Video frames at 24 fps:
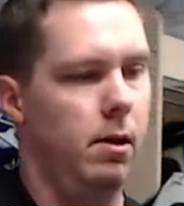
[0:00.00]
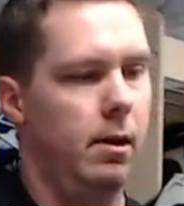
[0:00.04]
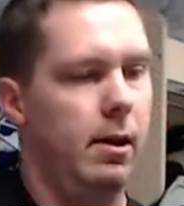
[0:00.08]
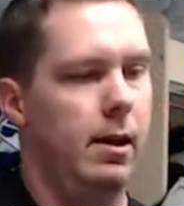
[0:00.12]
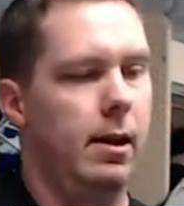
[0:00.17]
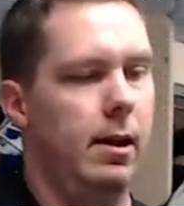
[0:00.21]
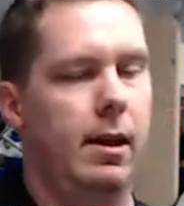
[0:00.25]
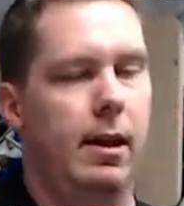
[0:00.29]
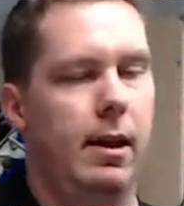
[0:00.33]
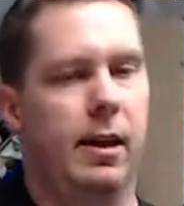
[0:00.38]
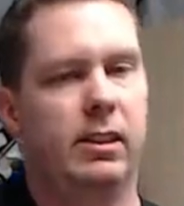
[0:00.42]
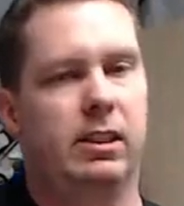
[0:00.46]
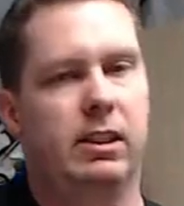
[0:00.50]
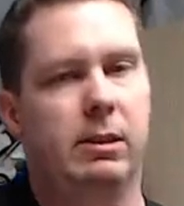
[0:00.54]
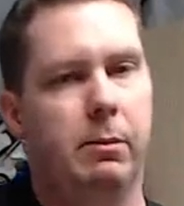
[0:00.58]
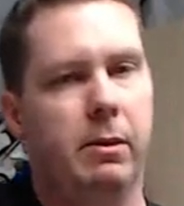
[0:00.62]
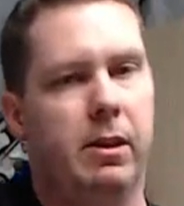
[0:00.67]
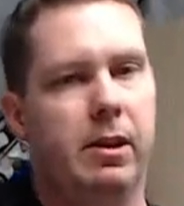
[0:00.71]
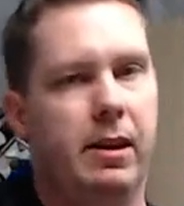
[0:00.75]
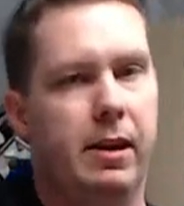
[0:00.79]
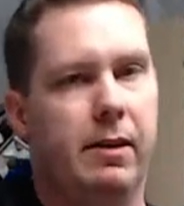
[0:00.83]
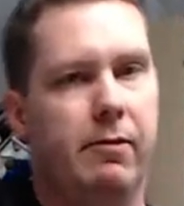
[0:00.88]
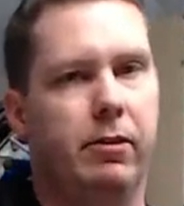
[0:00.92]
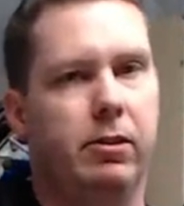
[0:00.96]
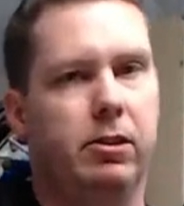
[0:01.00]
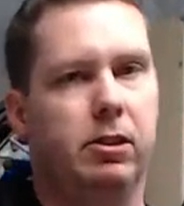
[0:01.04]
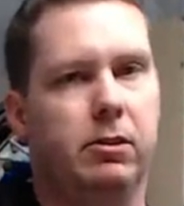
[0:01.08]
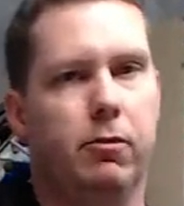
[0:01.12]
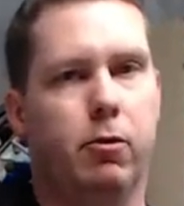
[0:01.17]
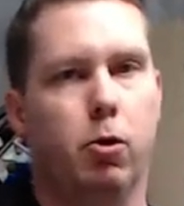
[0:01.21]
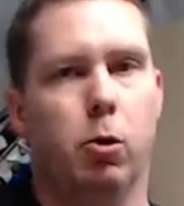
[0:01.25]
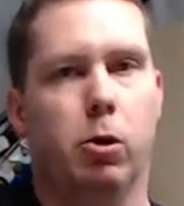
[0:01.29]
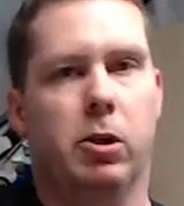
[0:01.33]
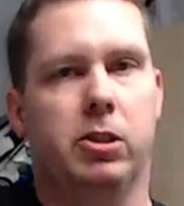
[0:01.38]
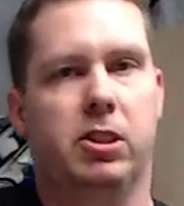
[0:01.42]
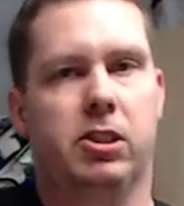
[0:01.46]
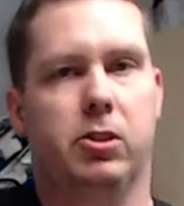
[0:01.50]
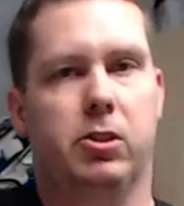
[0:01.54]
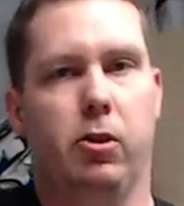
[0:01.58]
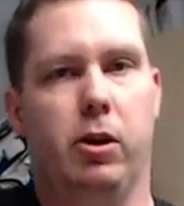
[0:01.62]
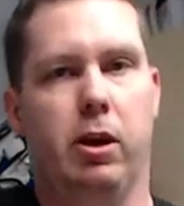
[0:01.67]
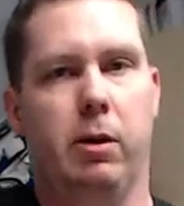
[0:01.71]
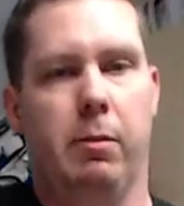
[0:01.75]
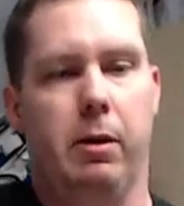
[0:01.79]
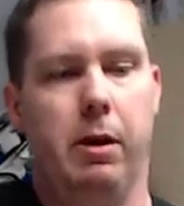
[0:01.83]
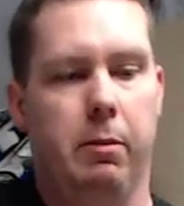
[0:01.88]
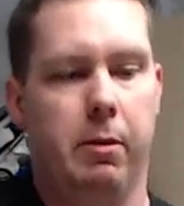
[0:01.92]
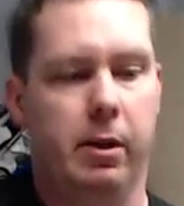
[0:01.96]
And some of the difference, of course, is going to
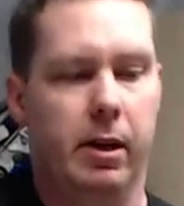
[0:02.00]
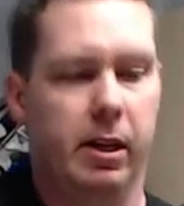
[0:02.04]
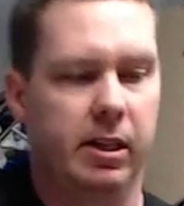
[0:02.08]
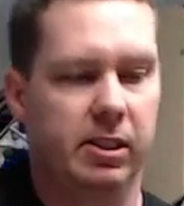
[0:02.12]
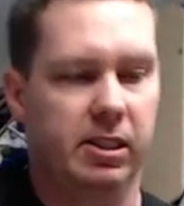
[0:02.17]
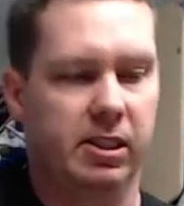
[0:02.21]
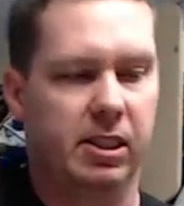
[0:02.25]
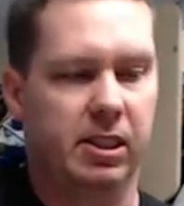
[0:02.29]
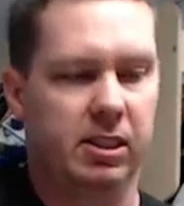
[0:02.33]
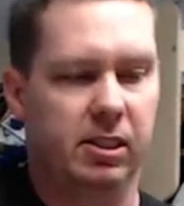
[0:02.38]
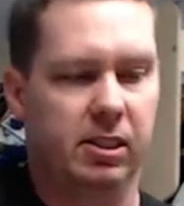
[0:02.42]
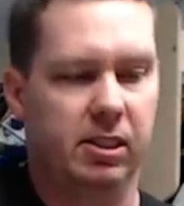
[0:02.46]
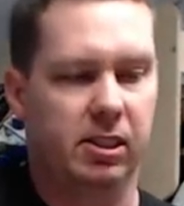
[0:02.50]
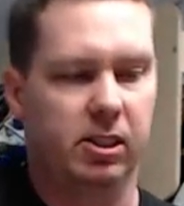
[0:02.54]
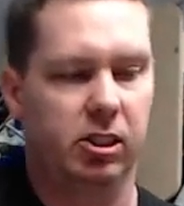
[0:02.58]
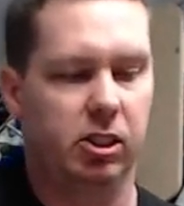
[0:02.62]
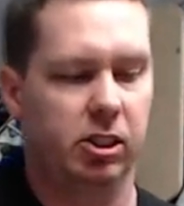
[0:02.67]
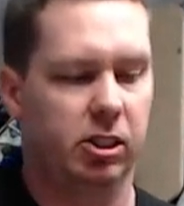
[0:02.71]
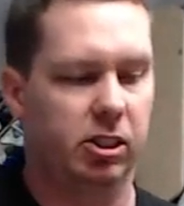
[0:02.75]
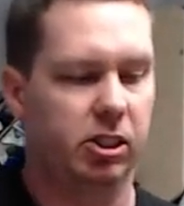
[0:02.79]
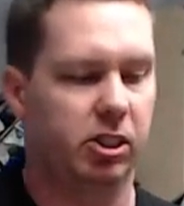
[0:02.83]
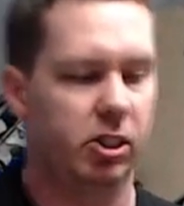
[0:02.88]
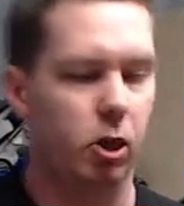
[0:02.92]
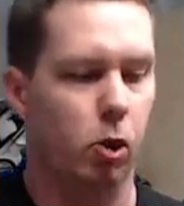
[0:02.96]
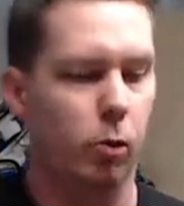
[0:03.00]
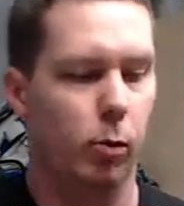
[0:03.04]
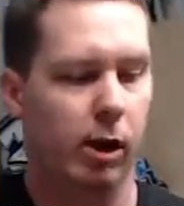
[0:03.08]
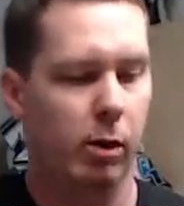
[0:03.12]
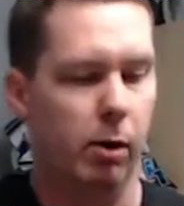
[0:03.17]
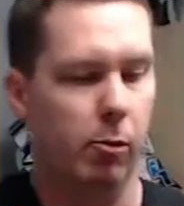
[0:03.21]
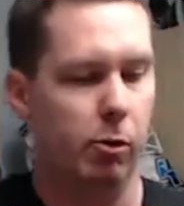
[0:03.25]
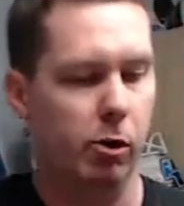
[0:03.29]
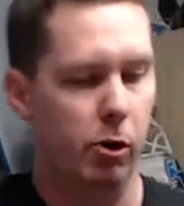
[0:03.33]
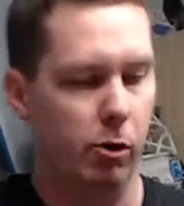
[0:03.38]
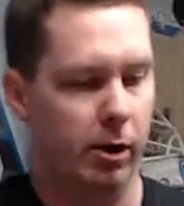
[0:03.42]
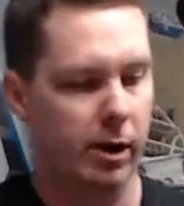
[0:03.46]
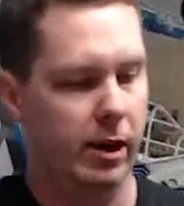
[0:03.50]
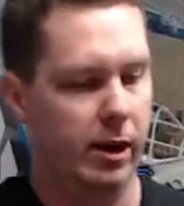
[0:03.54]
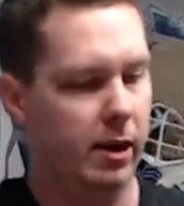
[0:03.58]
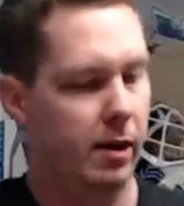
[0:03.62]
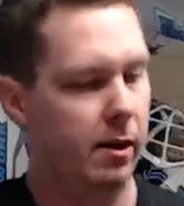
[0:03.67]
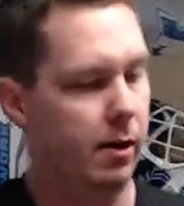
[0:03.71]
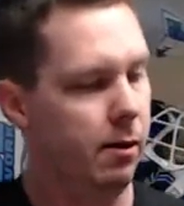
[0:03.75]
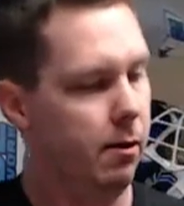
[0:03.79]
be because this is just so well broken in.